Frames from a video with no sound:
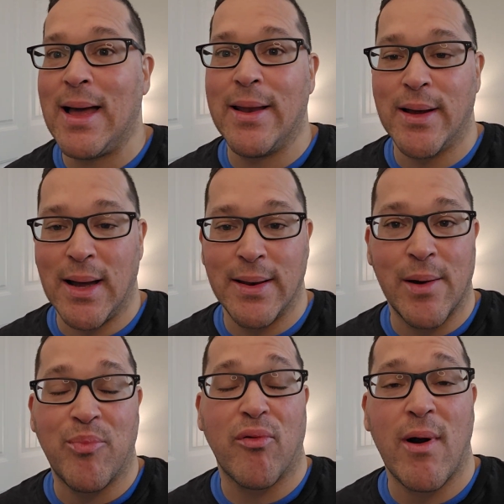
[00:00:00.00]
on
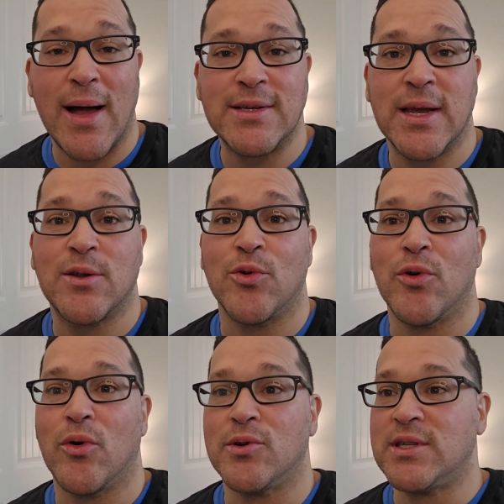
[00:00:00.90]
a project
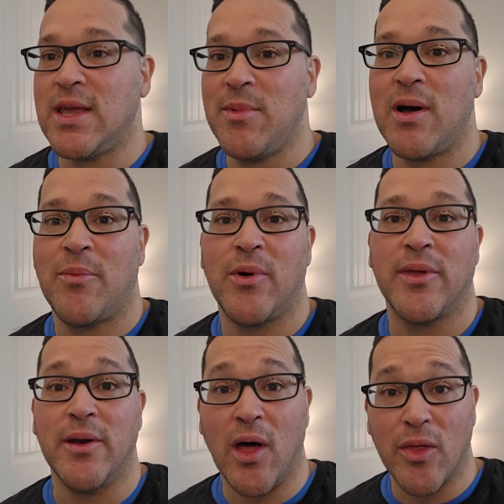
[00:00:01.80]
or teaming up with
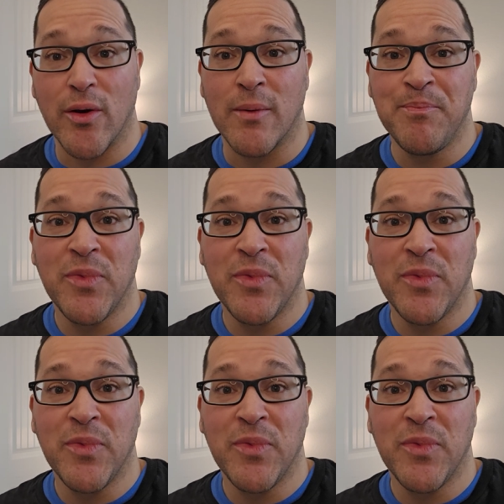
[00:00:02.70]
another